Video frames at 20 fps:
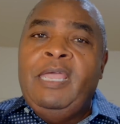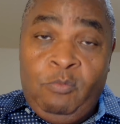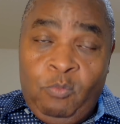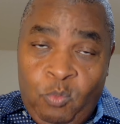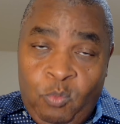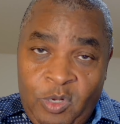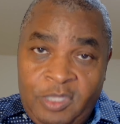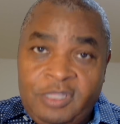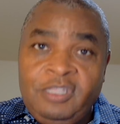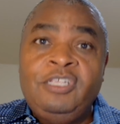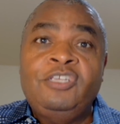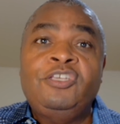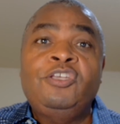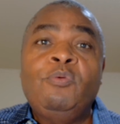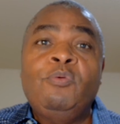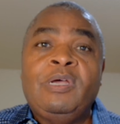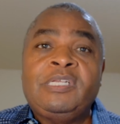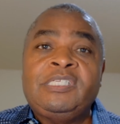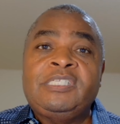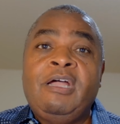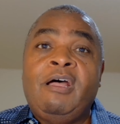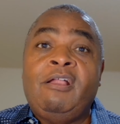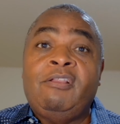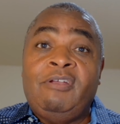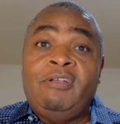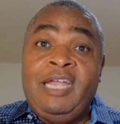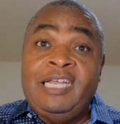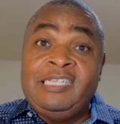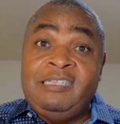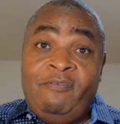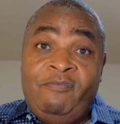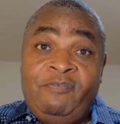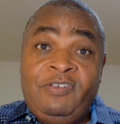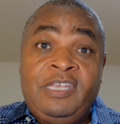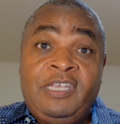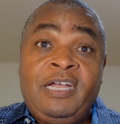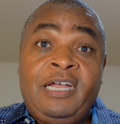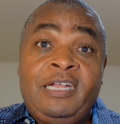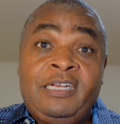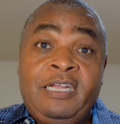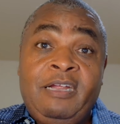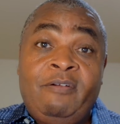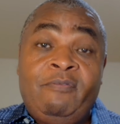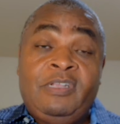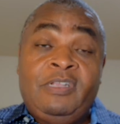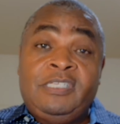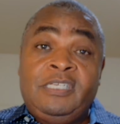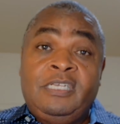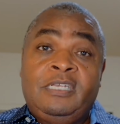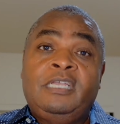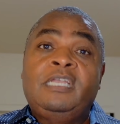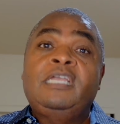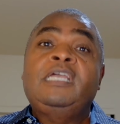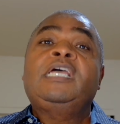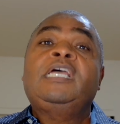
with the US dollar as a fiat currency